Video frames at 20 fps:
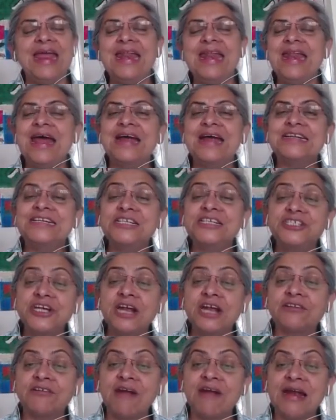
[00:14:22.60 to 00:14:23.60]
In
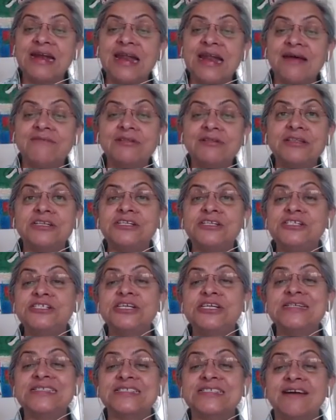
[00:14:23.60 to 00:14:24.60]
teaching at the right level, the
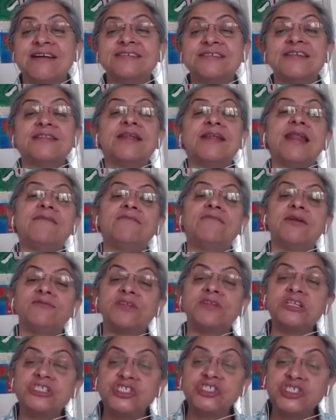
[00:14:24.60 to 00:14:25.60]
teaching starts at the level
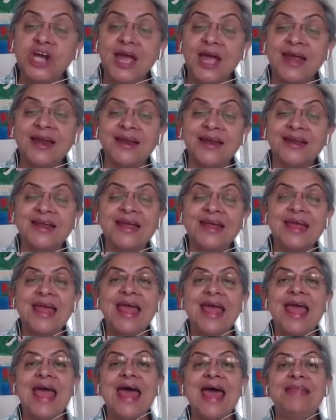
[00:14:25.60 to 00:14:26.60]
of the child.
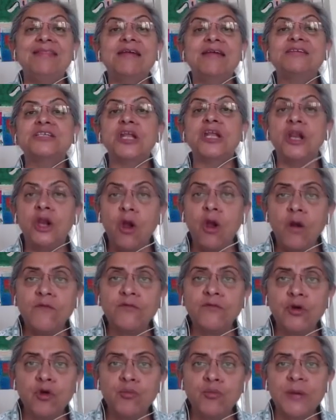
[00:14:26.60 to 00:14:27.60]
And there is a
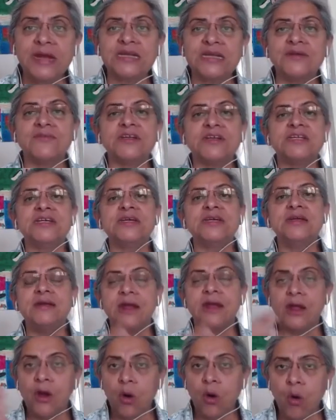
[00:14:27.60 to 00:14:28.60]
lot of group
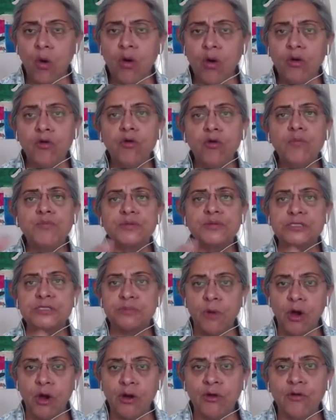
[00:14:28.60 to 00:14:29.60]
activity, whole group,
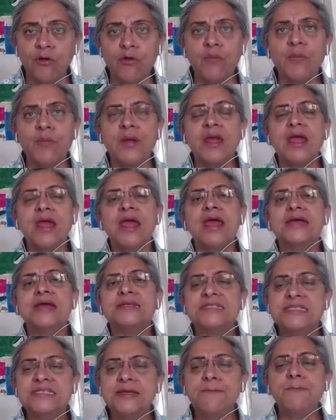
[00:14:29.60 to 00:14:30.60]
small group,
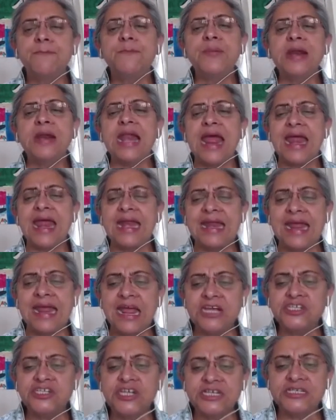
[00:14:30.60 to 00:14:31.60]
simple,
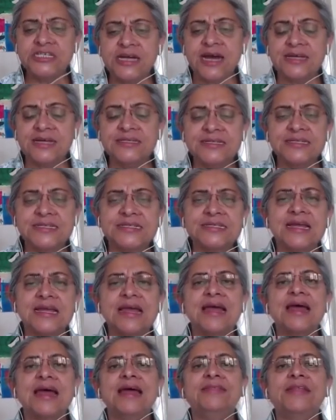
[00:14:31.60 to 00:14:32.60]
engaging tasks
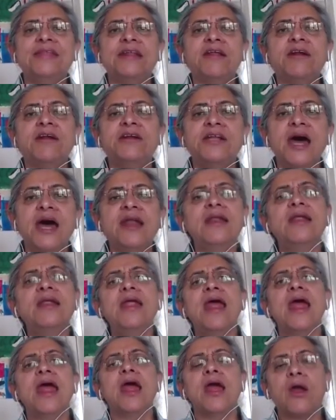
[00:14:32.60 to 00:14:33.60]
that are
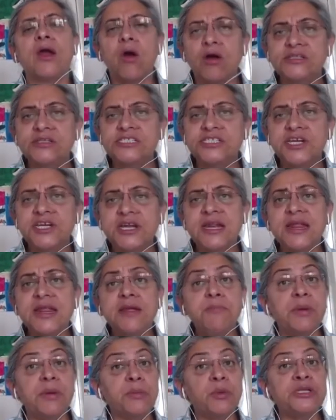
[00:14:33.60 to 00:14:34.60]
done
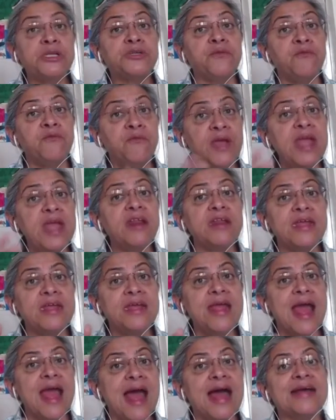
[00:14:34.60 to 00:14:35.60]
constantly, but which
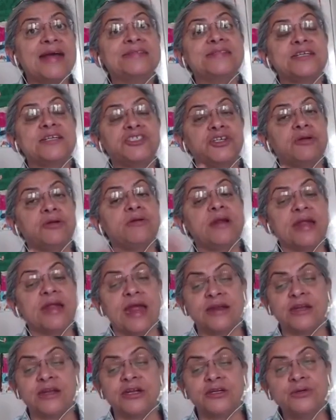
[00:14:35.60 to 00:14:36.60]
vary as the children
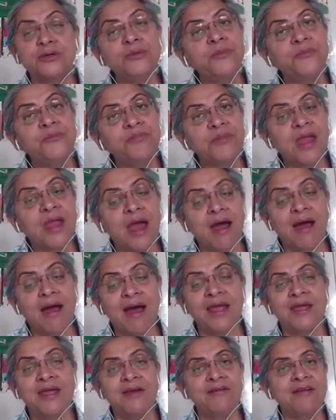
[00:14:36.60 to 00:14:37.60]
get into
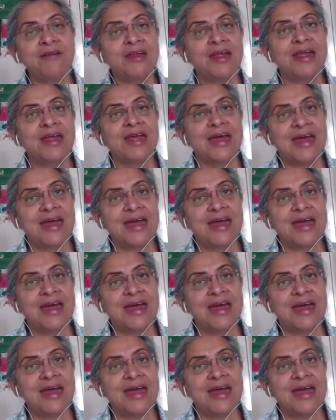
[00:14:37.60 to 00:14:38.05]
higher